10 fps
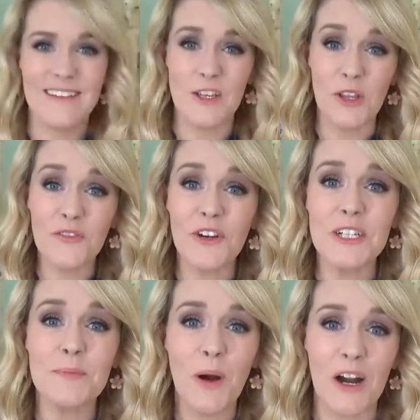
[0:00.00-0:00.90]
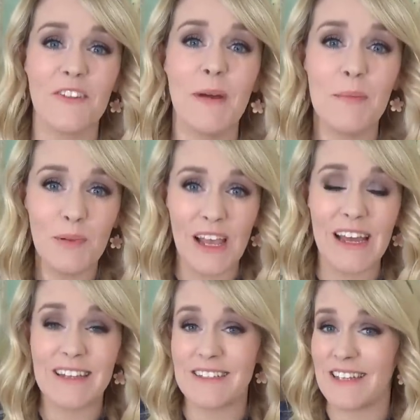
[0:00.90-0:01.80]
So the first part of my
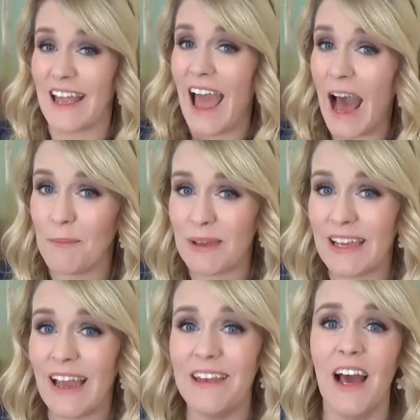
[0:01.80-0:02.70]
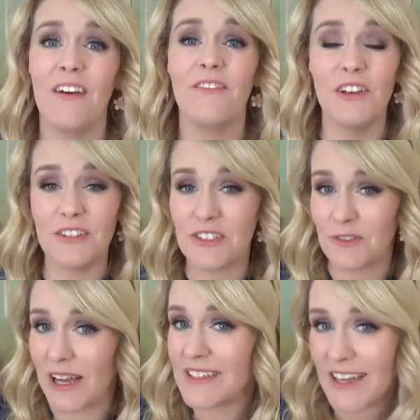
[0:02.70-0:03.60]
plan to stay happy and not feel
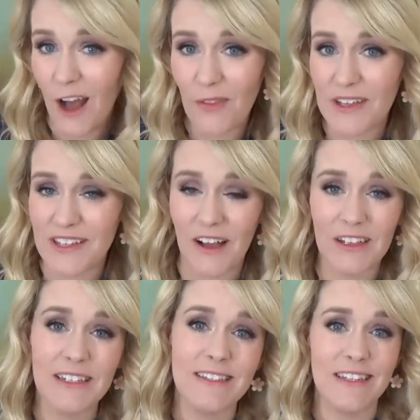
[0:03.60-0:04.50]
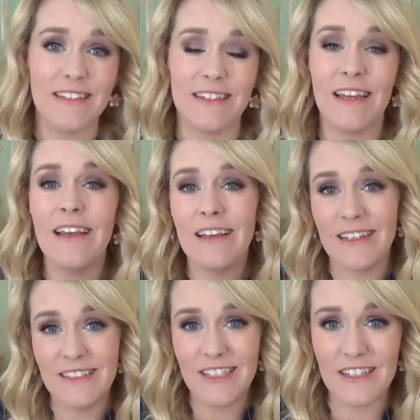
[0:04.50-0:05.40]
stressed out this holiday season
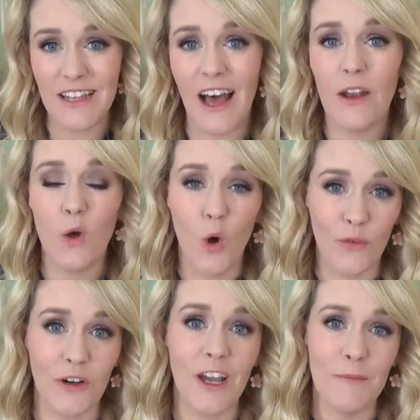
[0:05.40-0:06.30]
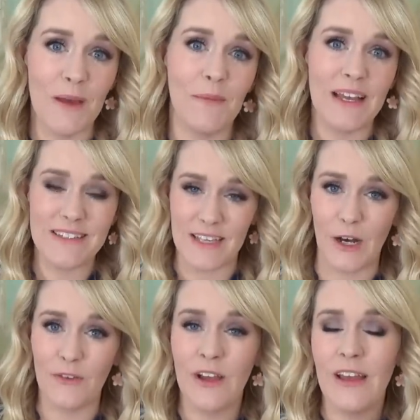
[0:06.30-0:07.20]
is to not overcommit
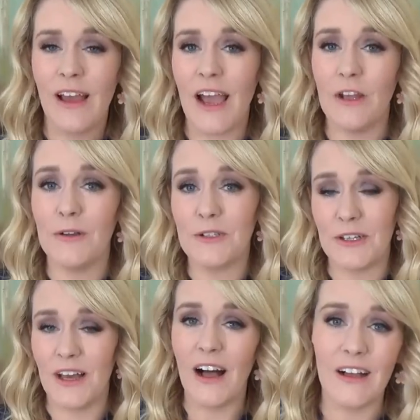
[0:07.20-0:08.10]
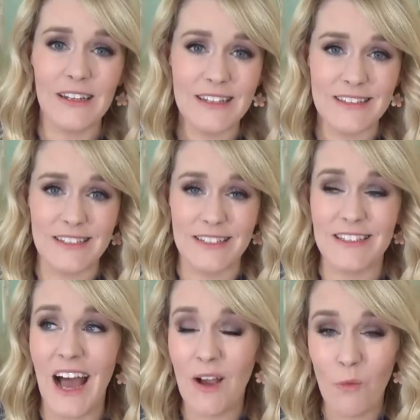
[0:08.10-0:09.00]
myself. I know during the holiday
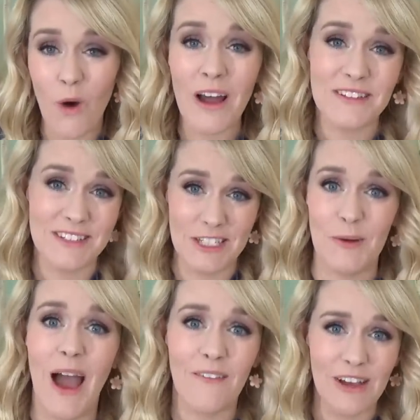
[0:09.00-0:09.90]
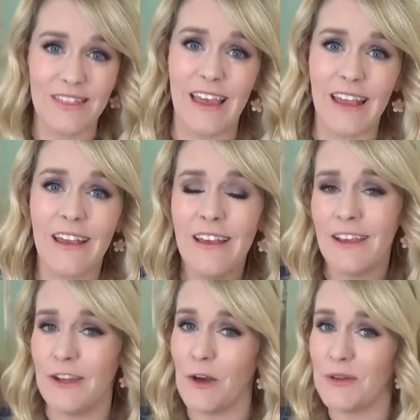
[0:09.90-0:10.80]
seasons, I want to do everything.
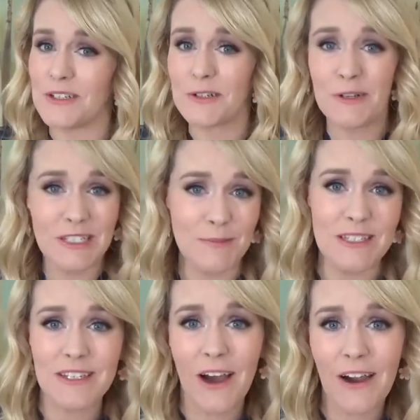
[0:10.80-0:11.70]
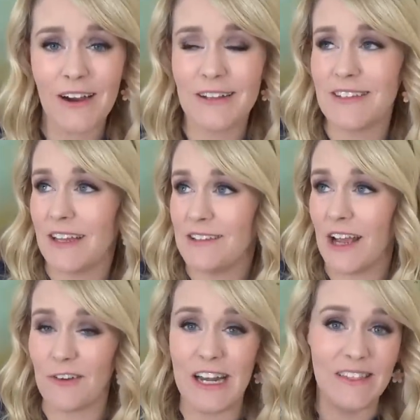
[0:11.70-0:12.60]
You know, there's Christmas cards and
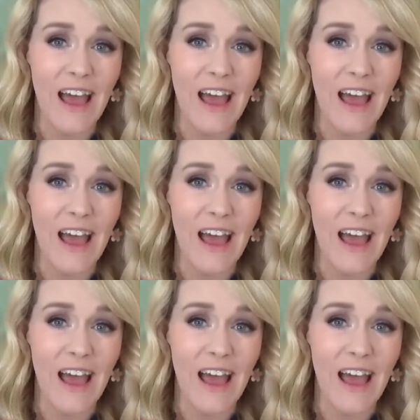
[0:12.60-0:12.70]
decorating